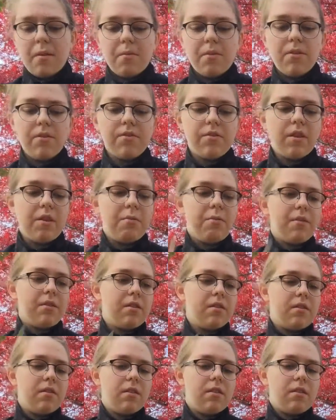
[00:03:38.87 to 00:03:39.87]
I'm gonna start with
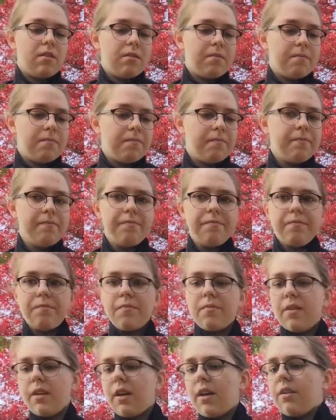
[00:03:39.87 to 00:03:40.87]

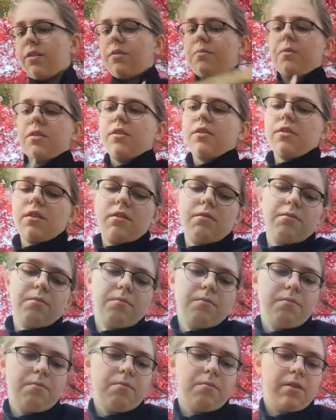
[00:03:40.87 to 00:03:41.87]
I'm gonna start
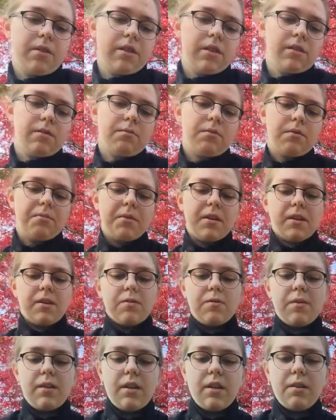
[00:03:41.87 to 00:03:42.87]
with this one
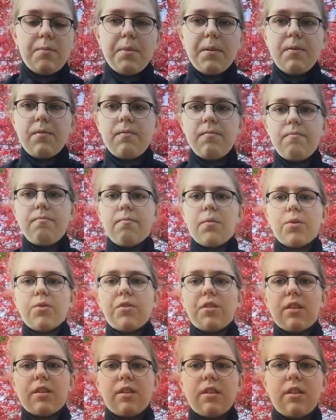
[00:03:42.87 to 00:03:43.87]
because
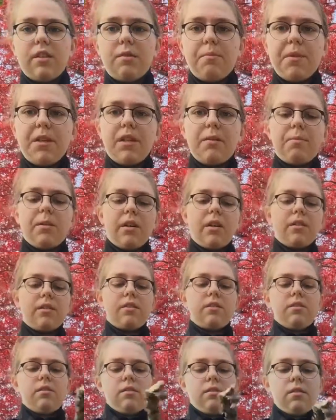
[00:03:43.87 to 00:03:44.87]
most sticks need to be
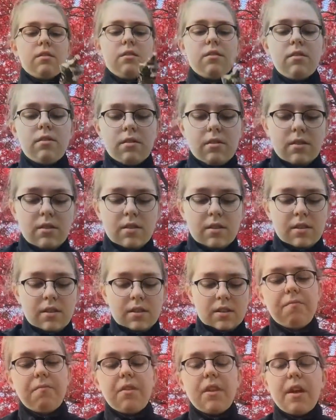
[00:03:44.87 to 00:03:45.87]
debarked.
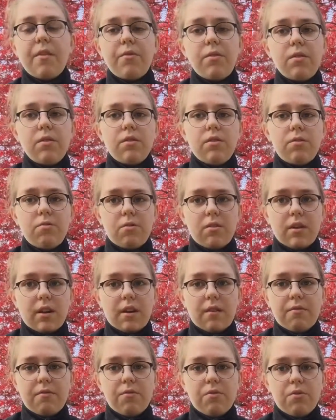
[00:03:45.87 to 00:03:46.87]
Never do the
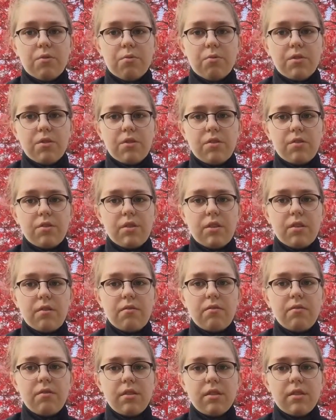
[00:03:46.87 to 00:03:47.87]
knife towards
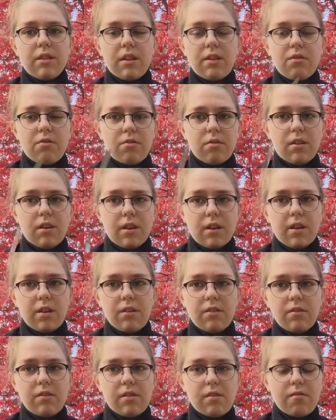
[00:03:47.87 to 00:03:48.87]
yourself, because then you'll
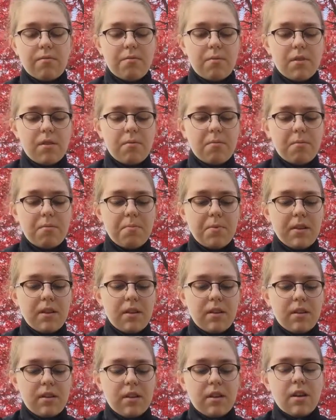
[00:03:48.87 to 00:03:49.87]
cut yourself
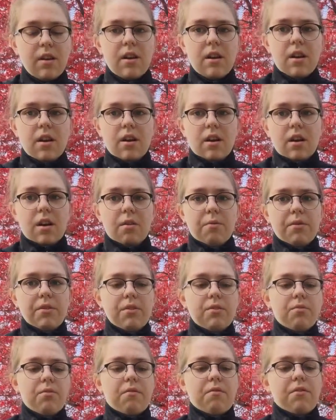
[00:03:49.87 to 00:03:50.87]
probably.
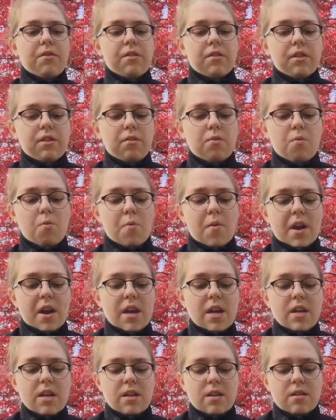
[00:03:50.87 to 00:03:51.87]
Always do it facing
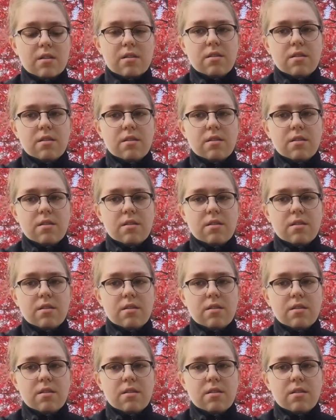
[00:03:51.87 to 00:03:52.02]
away.